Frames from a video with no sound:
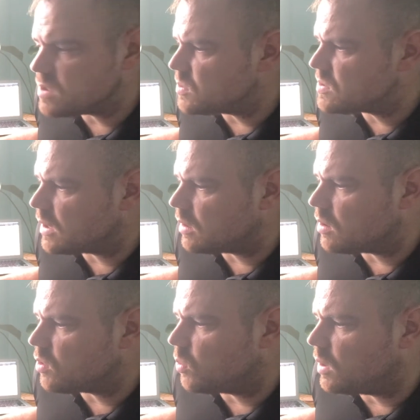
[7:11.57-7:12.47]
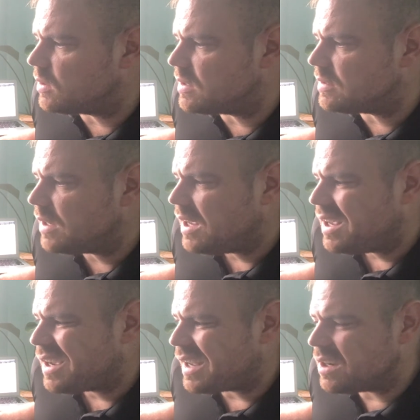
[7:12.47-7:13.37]
It was like another one, and
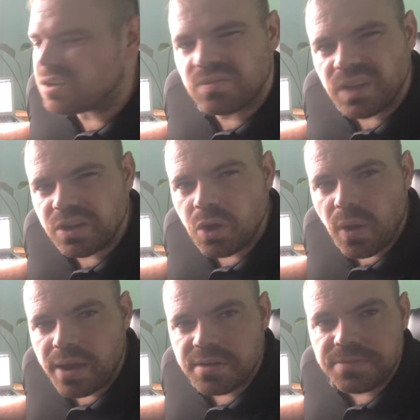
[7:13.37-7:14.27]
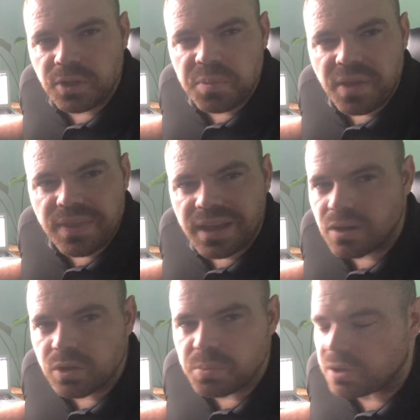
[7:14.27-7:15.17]
I didn't know how I felt about that. I
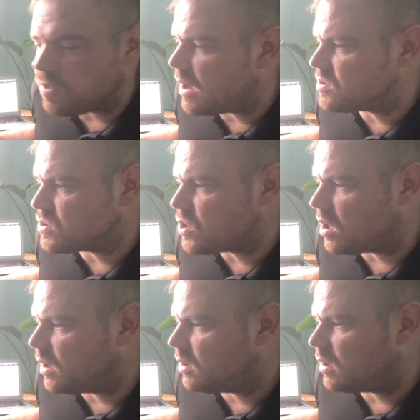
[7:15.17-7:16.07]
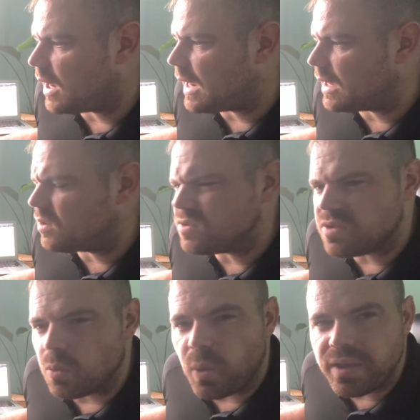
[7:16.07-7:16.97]
only put 1,000 Tron in, and
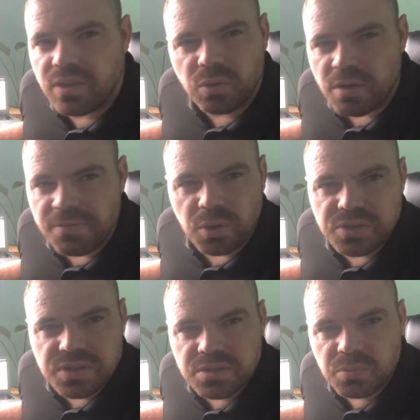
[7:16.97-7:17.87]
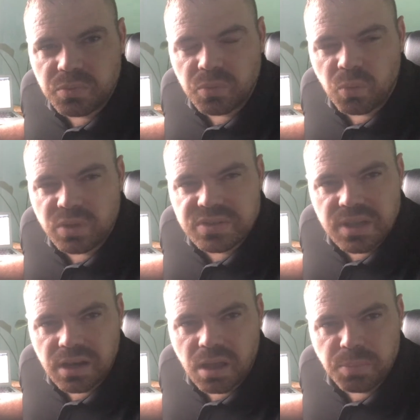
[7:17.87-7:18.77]
the way the referral system was
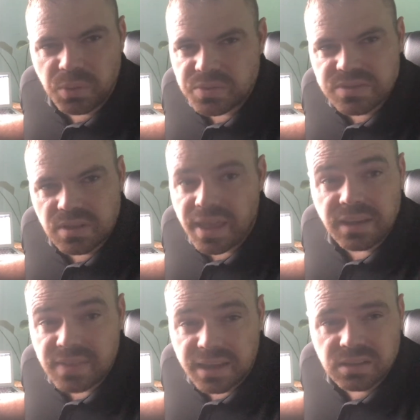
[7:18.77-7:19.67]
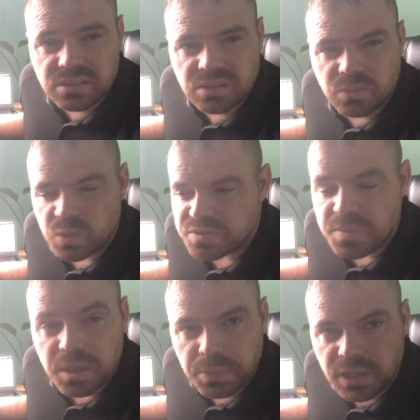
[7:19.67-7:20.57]
set up, it was like that was
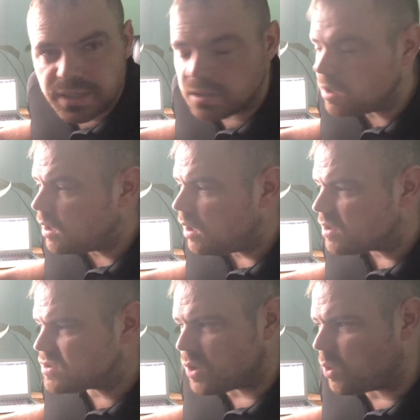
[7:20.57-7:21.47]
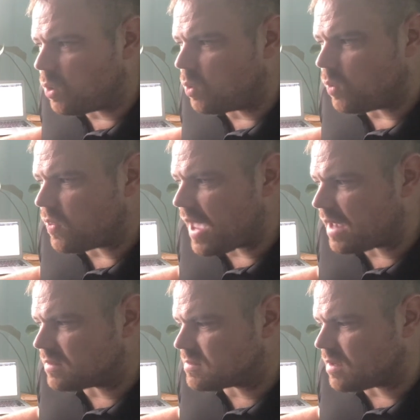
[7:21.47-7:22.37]
manipulated. So
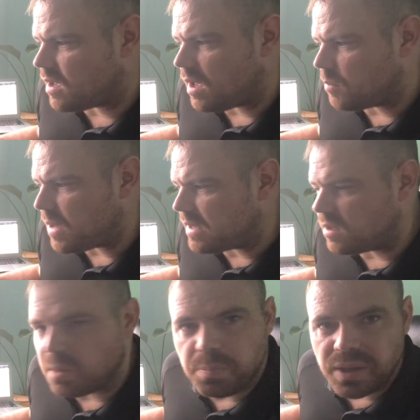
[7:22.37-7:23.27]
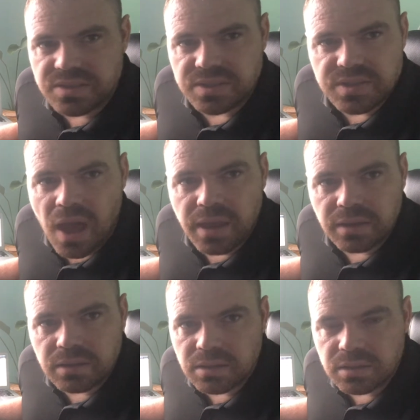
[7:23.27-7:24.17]
that ended up basically
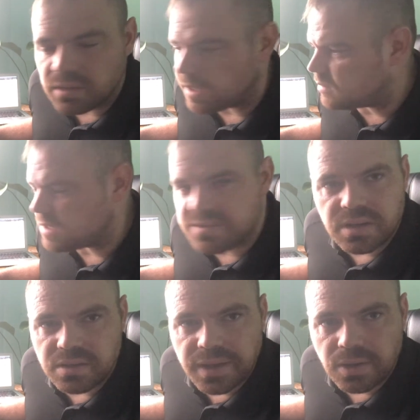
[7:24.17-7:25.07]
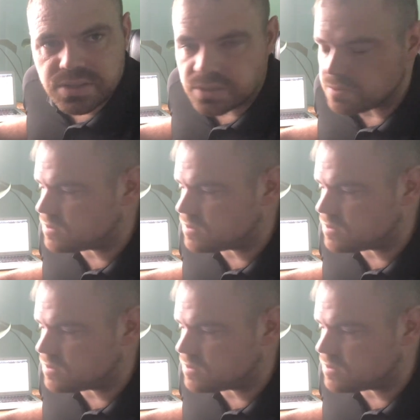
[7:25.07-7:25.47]
dying in like less than a day or two.